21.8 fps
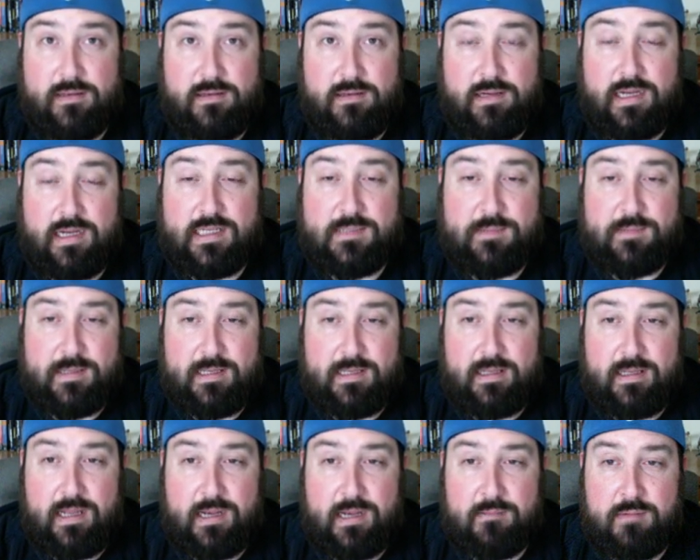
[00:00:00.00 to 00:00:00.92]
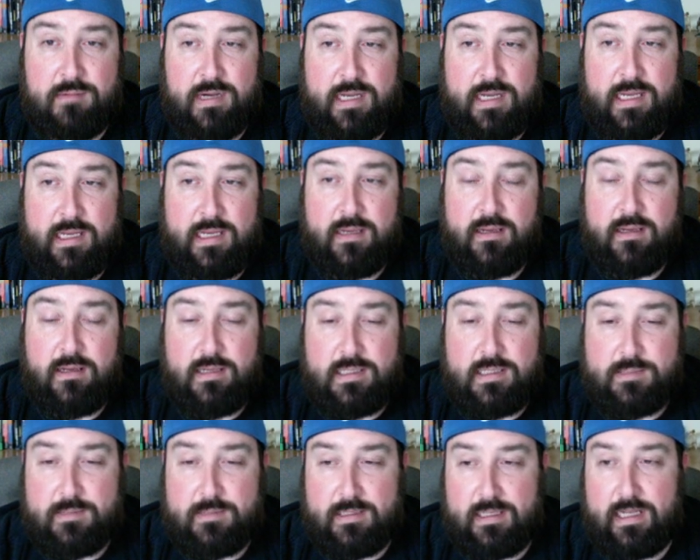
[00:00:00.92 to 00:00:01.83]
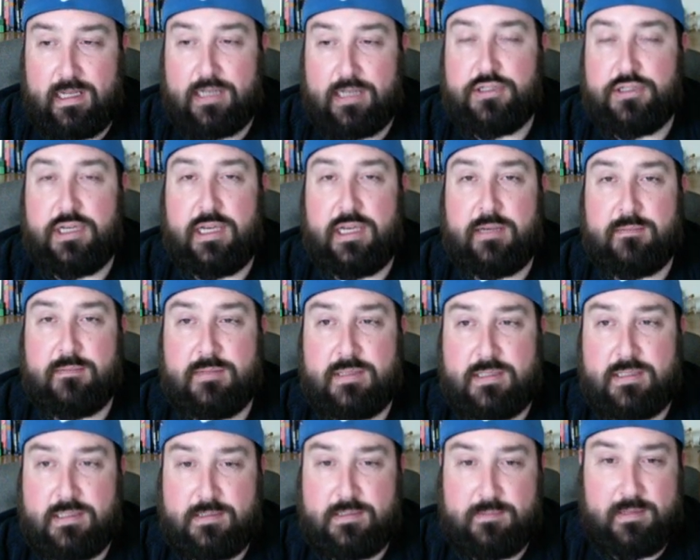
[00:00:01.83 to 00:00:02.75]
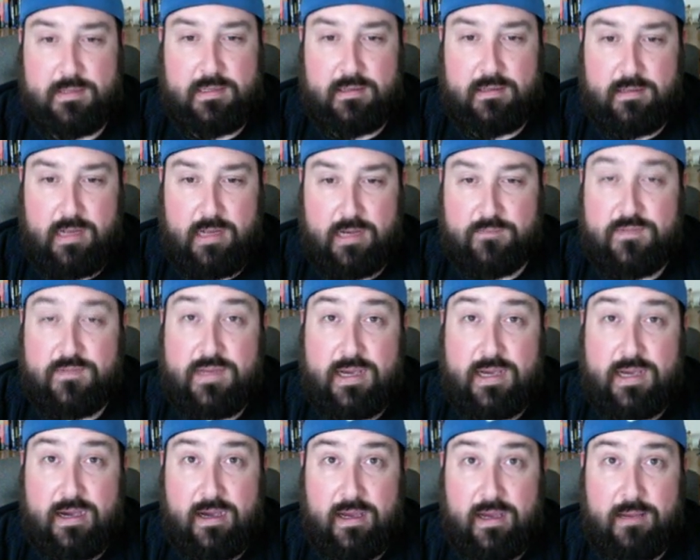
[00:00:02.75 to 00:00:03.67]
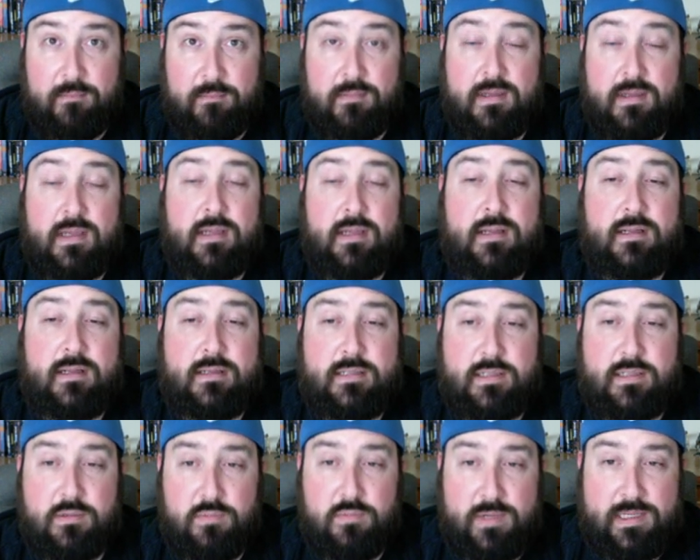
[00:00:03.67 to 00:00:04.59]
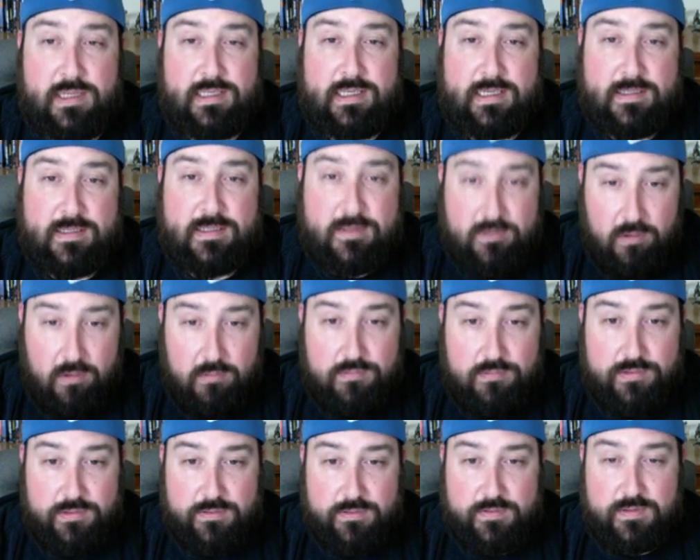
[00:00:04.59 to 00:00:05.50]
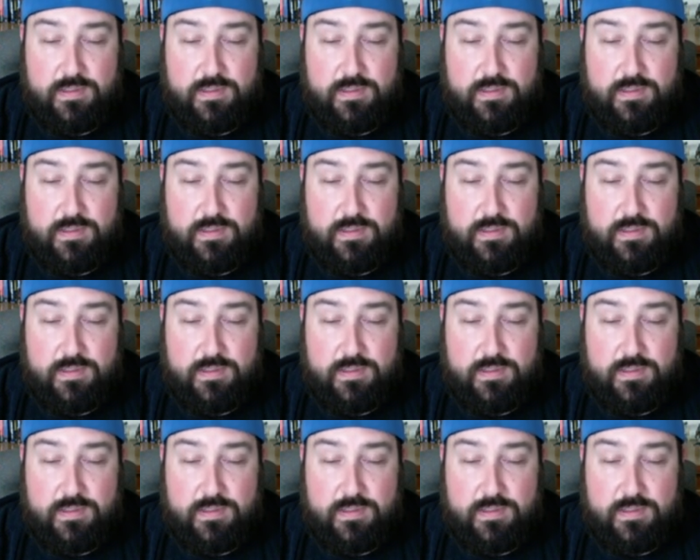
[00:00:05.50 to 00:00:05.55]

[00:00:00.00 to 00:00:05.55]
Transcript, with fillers: You got to spend a lot of money, spend a lot of gems, spend a lot of time to win these sculptures.